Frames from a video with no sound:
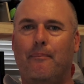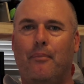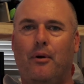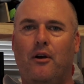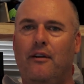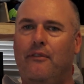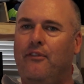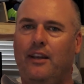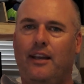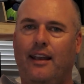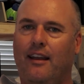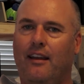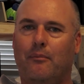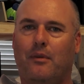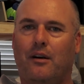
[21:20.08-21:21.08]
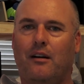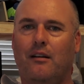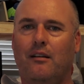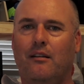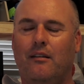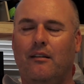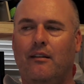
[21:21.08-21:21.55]
perfect camera
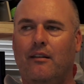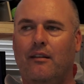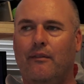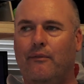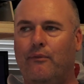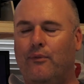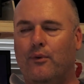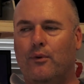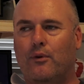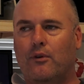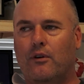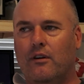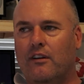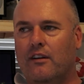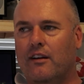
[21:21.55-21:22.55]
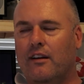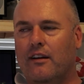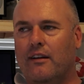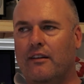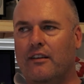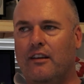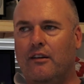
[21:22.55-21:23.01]
for,
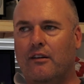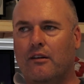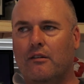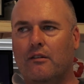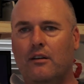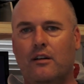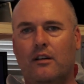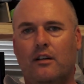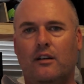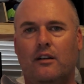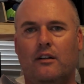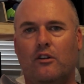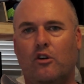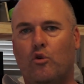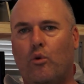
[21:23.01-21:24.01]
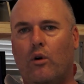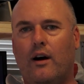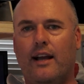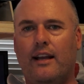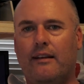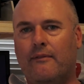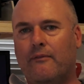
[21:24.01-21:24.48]

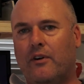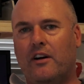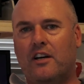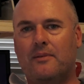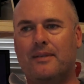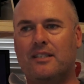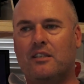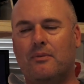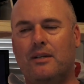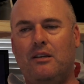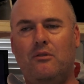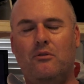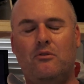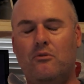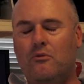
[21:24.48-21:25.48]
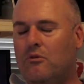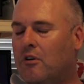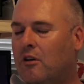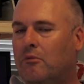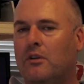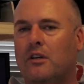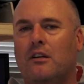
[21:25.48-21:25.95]
quiet environments where you do
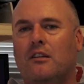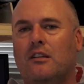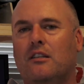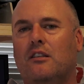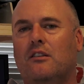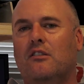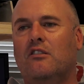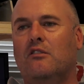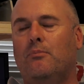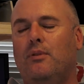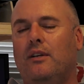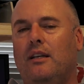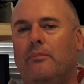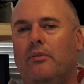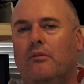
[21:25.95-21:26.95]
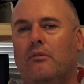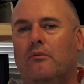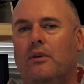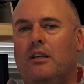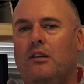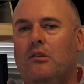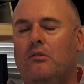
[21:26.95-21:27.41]
not want to disturb people,
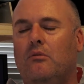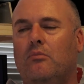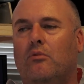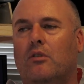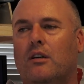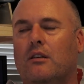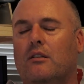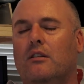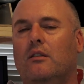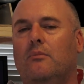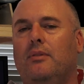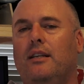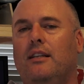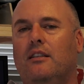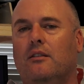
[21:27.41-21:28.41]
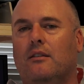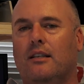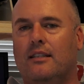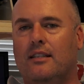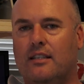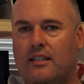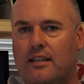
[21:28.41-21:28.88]
where you want it to be sort of
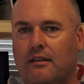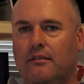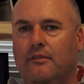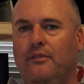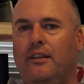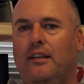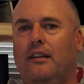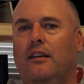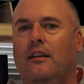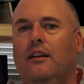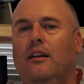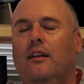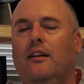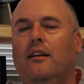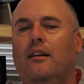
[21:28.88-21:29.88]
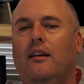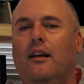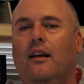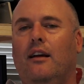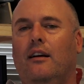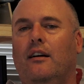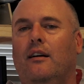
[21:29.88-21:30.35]
stealthy.
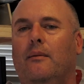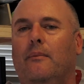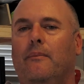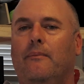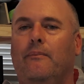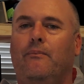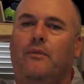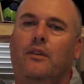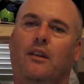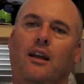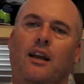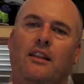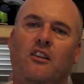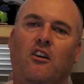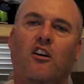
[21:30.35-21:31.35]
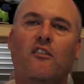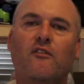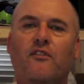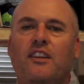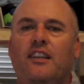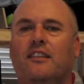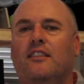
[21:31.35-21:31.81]
And the
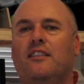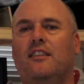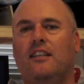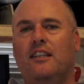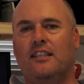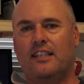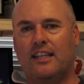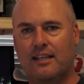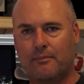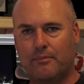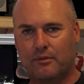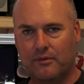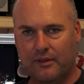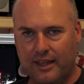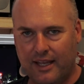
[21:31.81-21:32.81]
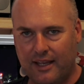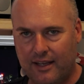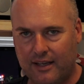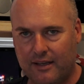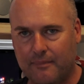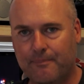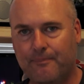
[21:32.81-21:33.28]
obvious example there